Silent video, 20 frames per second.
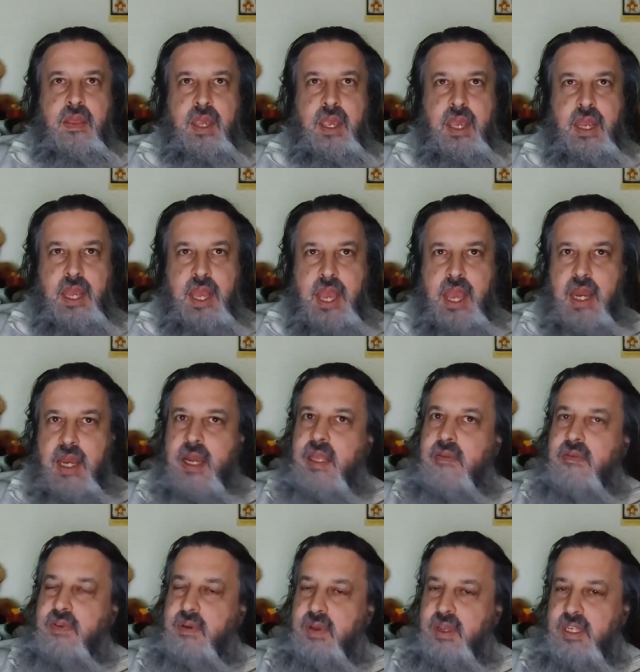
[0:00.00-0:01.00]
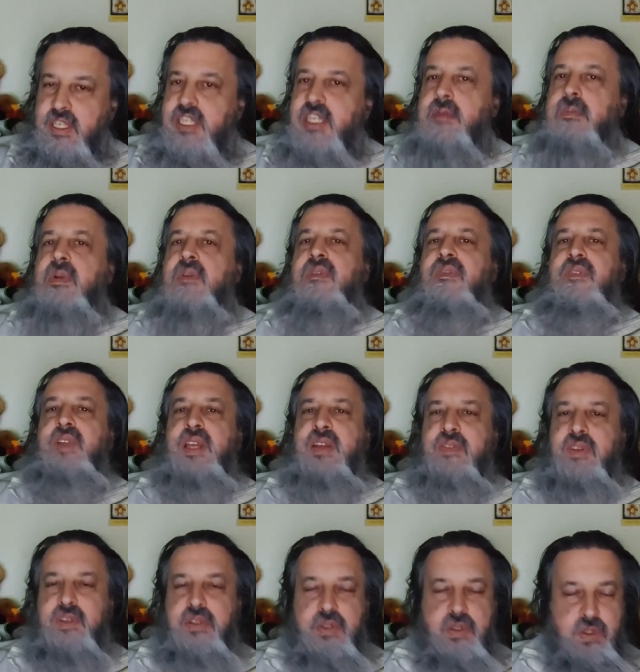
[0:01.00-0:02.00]
It had a very similar
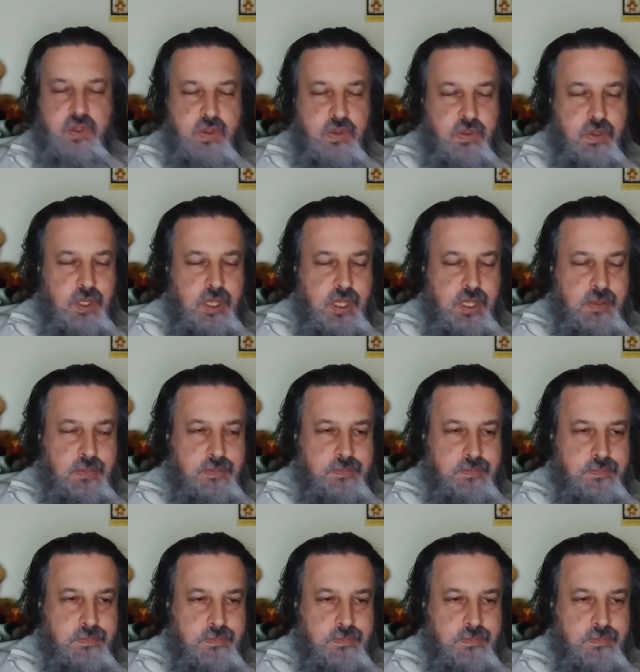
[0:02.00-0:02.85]
flavor to uh,